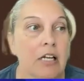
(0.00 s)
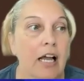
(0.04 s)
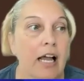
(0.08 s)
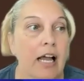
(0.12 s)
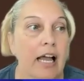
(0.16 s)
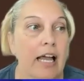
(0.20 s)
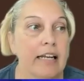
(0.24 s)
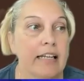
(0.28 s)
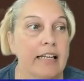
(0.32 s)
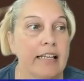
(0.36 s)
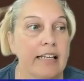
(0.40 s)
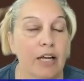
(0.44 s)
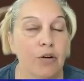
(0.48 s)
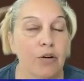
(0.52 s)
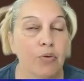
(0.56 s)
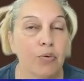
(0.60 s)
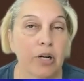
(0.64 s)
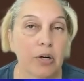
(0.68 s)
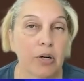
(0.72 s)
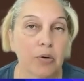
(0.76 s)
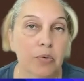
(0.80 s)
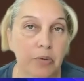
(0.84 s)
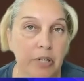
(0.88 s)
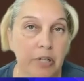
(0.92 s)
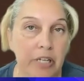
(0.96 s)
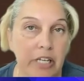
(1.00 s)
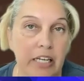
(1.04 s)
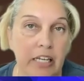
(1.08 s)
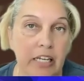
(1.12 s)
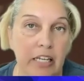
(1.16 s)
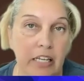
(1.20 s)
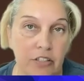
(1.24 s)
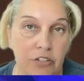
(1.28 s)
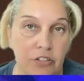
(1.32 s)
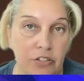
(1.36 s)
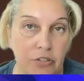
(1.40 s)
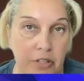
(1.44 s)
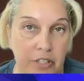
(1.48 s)
And again, we're reading
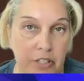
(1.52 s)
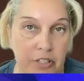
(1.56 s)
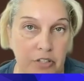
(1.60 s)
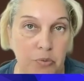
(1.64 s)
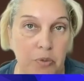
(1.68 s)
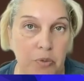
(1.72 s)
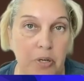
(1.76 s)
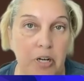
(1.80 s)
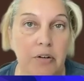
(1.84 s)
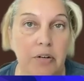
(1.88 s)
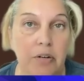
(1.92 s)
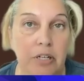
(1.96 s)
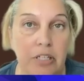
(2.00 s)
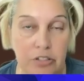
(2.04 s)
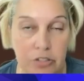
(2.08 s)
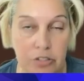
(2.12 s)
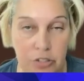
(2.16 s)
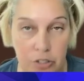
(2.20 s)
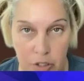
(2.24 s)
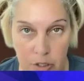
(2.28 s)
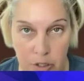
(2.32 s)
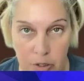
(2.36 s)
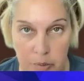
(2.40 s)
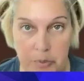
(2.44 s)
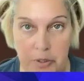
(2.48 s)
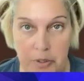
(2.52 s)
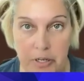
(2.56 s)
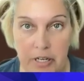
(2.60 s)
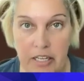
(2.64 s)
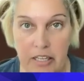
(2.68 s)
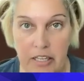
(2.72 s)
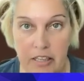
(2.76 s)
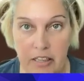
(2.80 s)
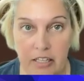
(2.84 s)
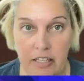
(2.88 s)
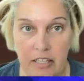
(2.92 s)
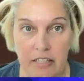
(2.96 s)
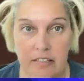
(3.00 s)
into this, we are
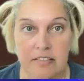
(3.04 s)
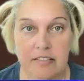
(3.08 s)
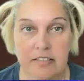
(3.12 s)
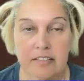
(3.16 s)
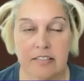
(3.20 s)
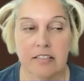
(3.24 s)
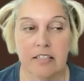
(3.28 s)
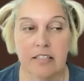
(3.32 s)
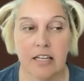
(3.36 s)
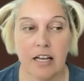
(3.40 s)
interpreting this.